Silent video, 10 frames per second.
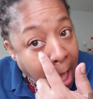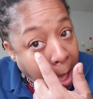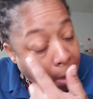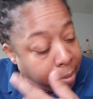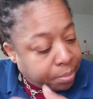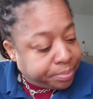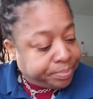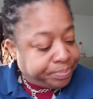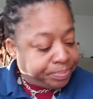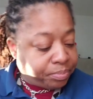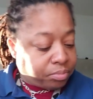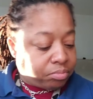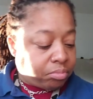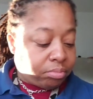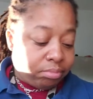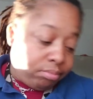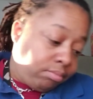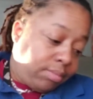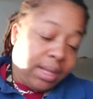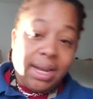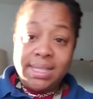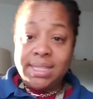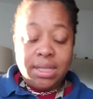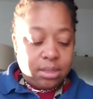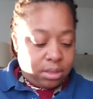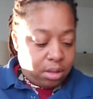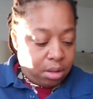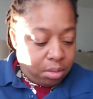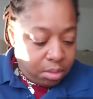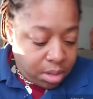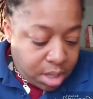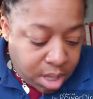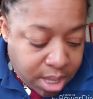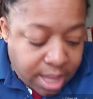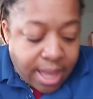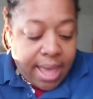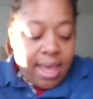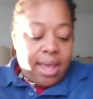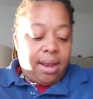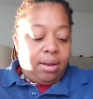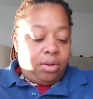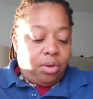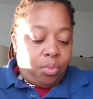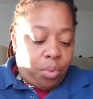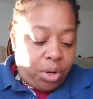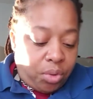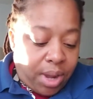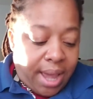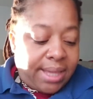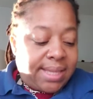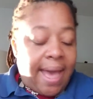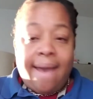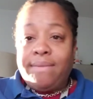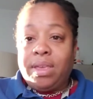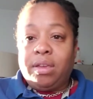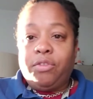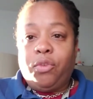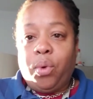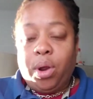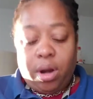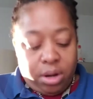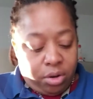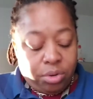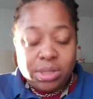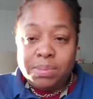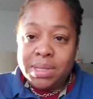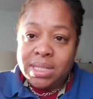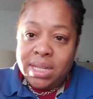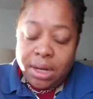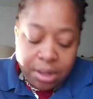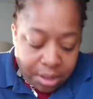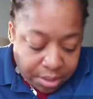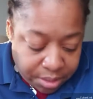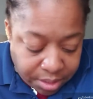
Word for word: Um, that's it. So, and what are you guys having for Christmas dinner?